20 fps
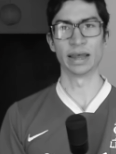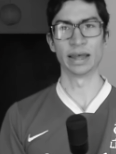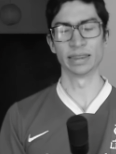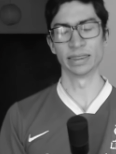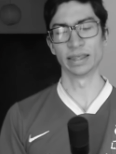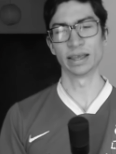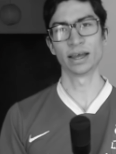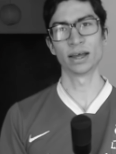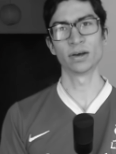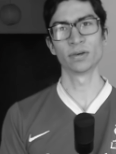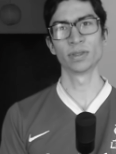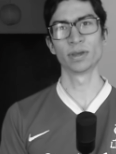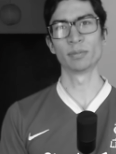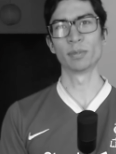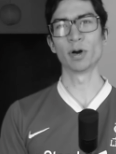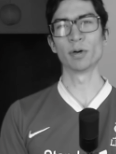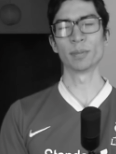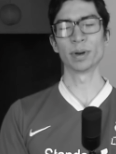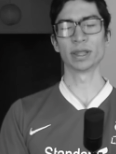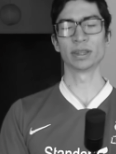And now the
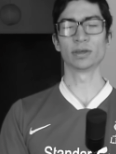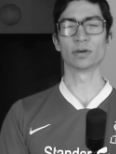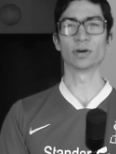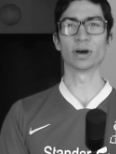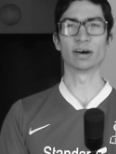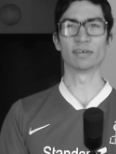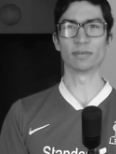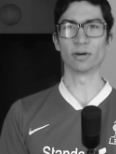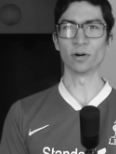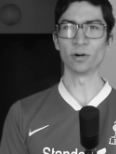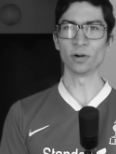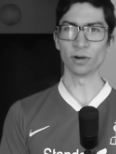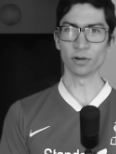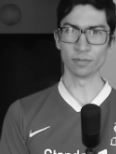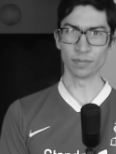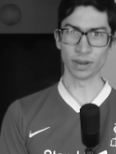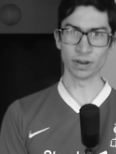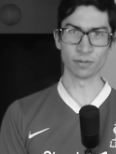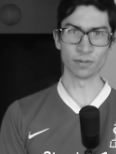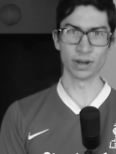moment you have all
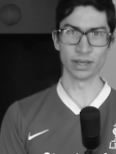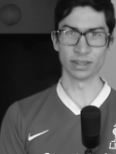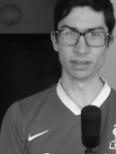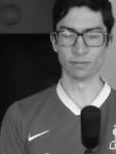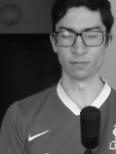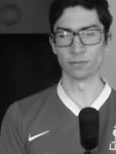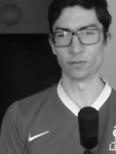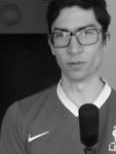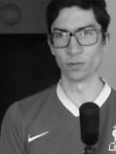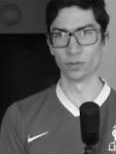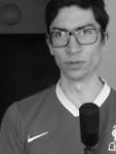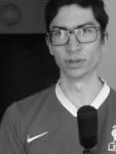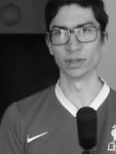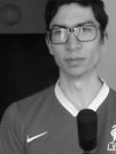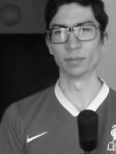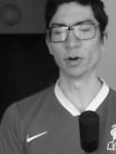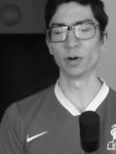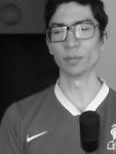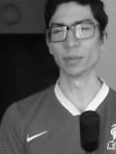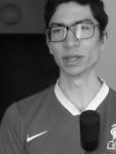been waiting for. The
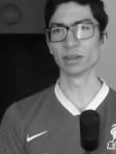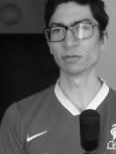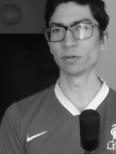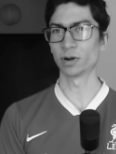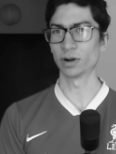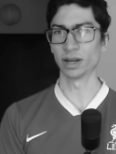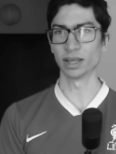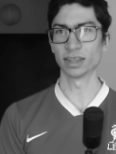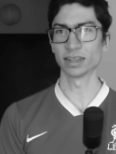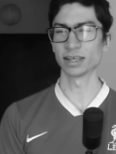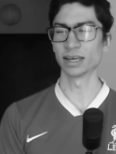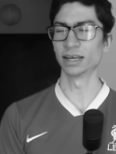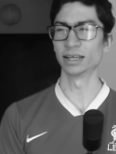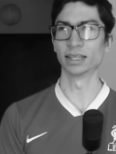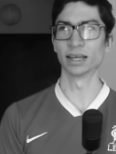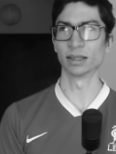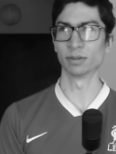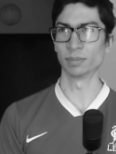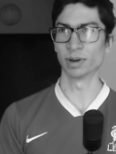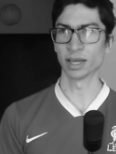moment where I say
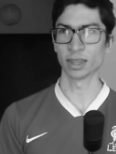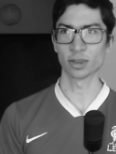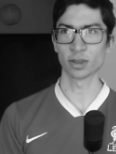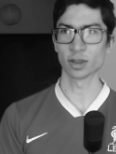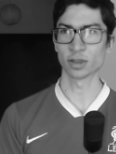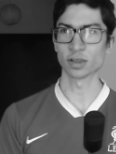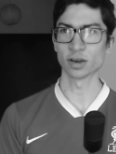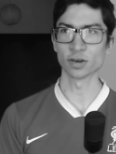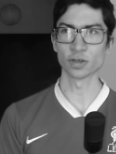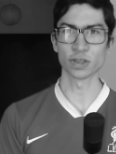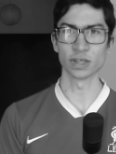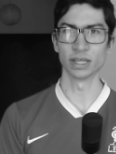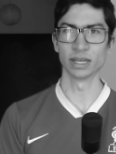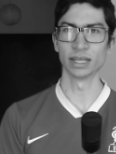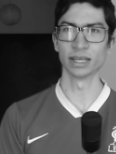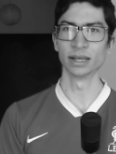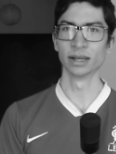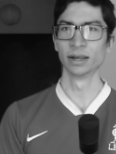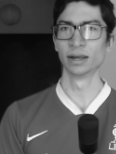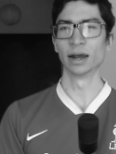that Manchester
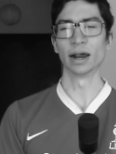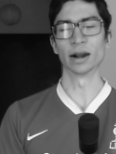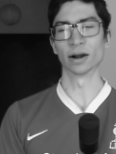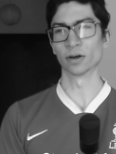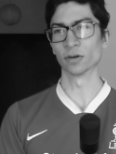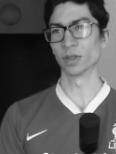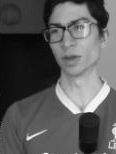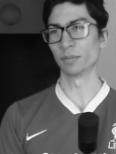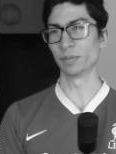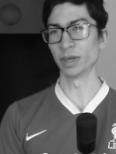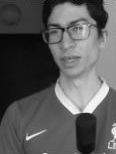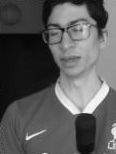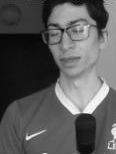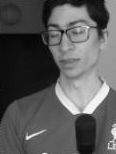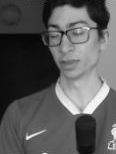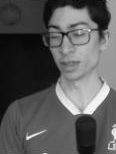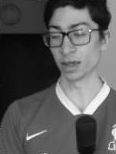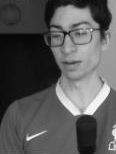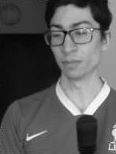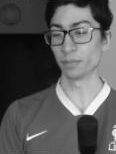City are gonna be
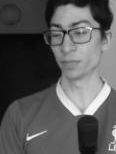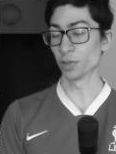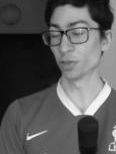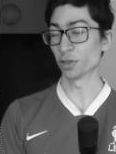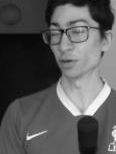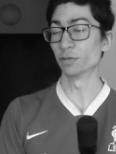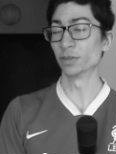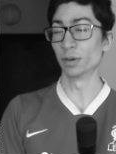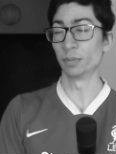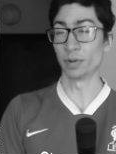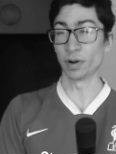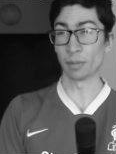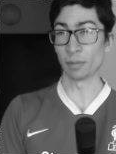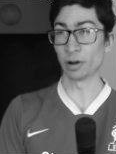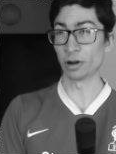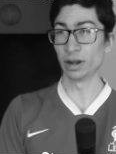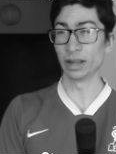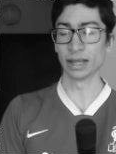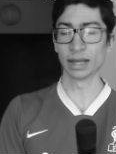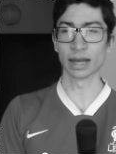champions of the
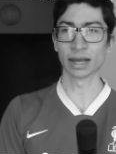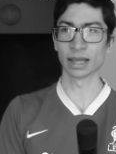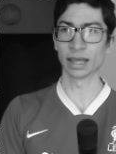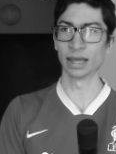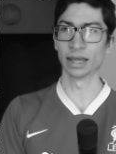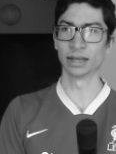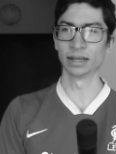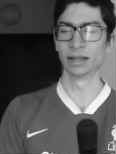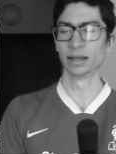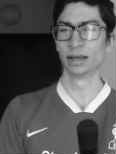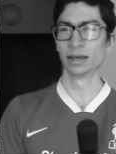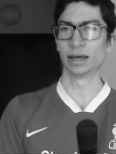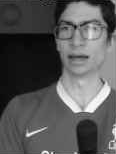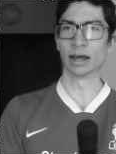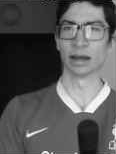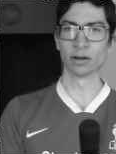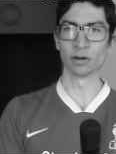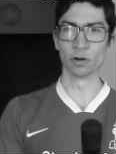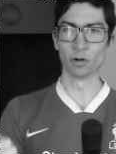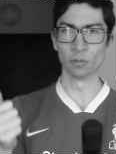Premier League again
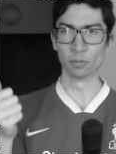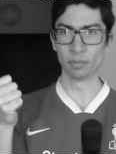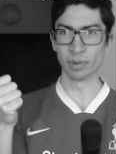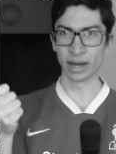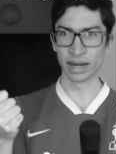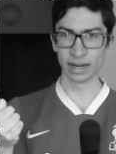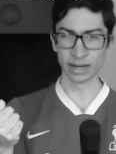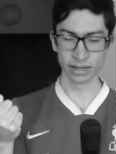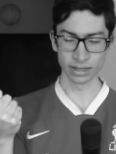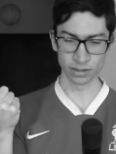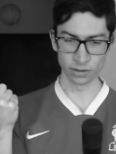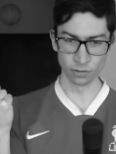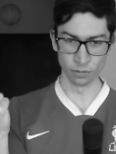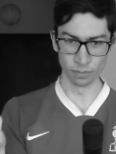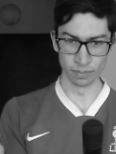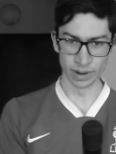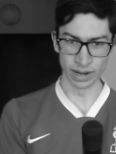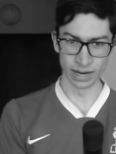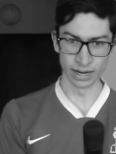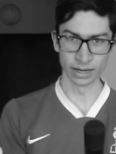and go back to
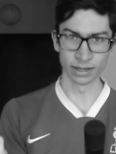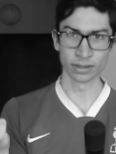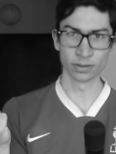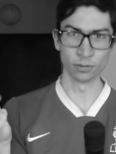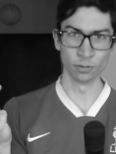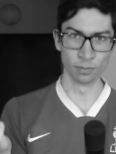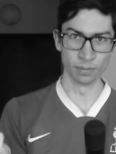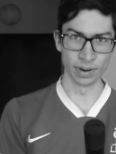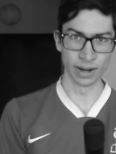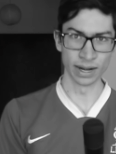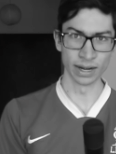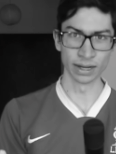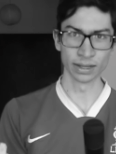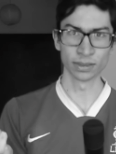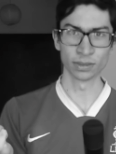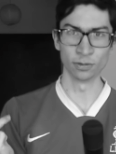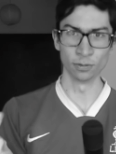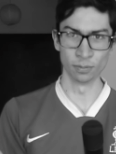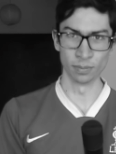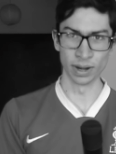back to
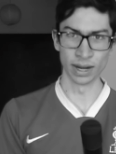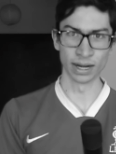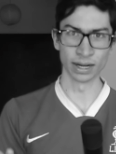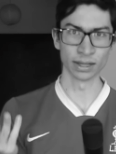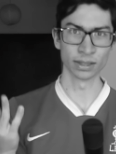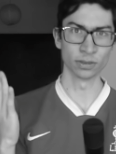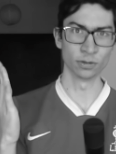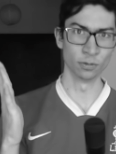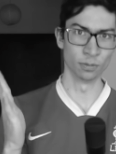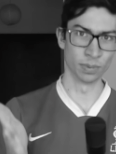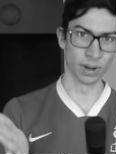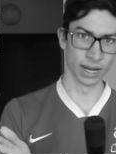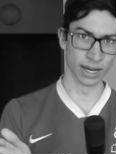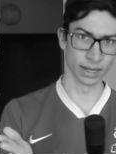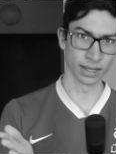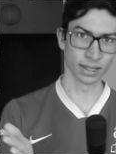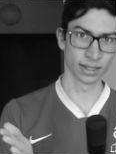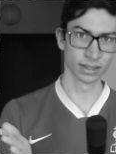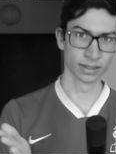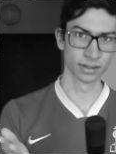back to back to
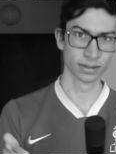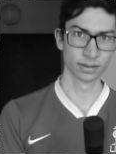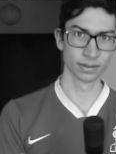back.